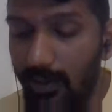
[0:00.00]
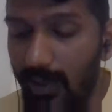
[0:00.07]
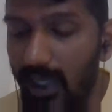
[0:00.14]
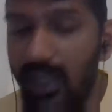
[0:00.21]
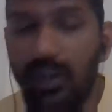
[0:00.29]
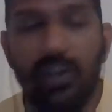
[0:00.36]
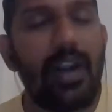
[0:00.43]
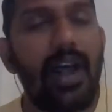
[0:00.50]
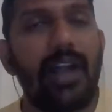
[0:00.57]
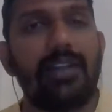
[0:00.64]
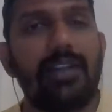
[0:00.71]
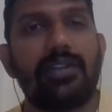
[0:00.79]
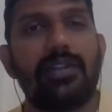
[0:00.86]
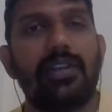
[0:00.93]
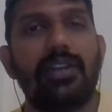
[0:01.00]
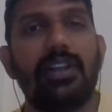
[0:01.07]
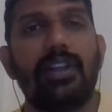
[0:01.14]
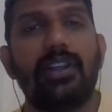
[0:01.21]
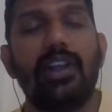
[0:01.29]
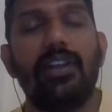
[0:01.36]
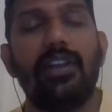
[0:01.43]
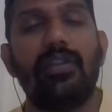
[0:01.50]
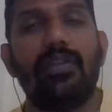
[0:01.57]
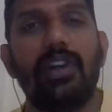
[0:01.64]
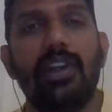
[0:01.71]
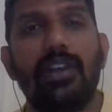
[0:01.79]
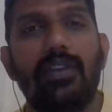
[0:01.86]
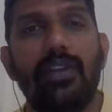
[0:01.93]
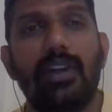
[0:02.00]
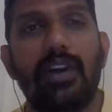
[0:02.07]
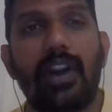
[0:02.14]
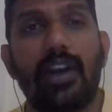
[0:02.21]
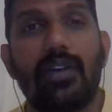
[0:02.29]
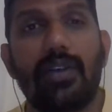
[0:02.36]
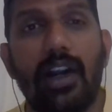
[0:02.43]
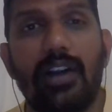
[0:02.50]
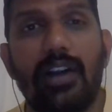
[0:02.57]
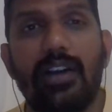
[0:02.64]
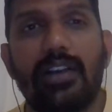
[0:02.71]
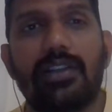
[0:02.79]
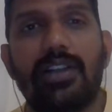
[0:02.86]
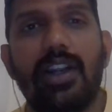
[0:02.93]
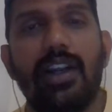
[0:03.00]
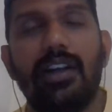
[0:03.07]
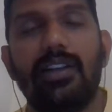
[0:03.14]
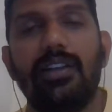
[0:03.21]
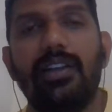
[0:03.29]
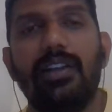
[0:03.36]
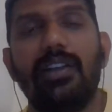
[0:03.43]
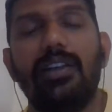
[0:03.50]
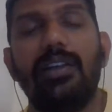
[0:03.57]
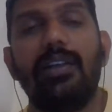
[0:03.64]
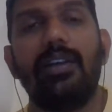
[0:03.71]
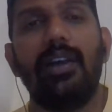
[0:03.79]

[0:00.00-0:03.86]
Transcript: Make your hands dirty. Then only you will try to understand the